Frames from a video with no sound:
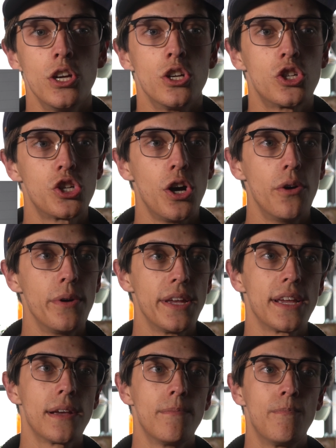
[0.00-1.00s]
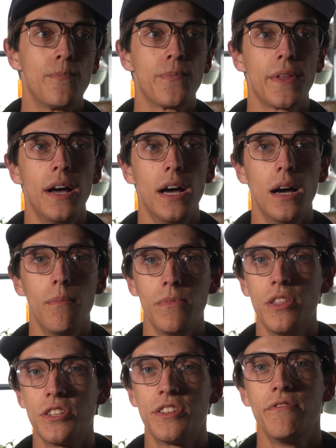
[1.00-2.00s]
showing
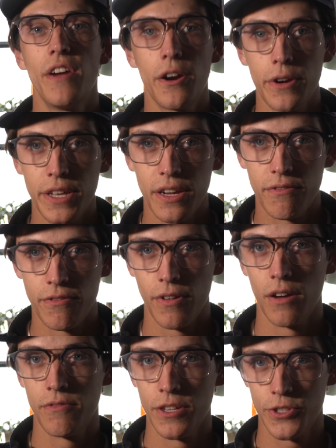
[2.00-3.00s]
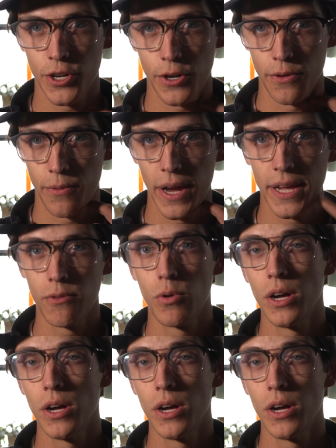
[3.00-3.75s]
the severity of the turn, right?